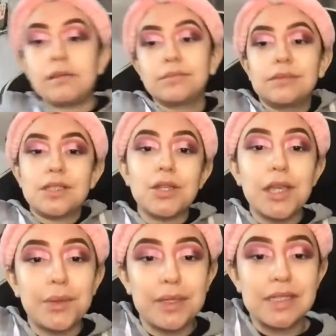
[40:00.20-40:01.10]
That's all I
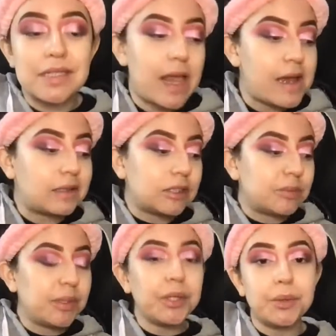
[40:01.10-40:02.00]
can really say. Just
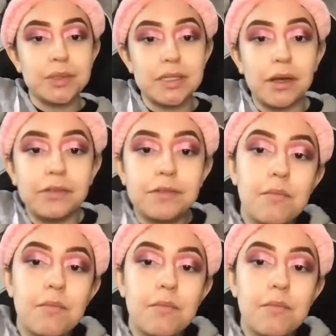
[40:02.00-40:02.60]
bring your own stuff.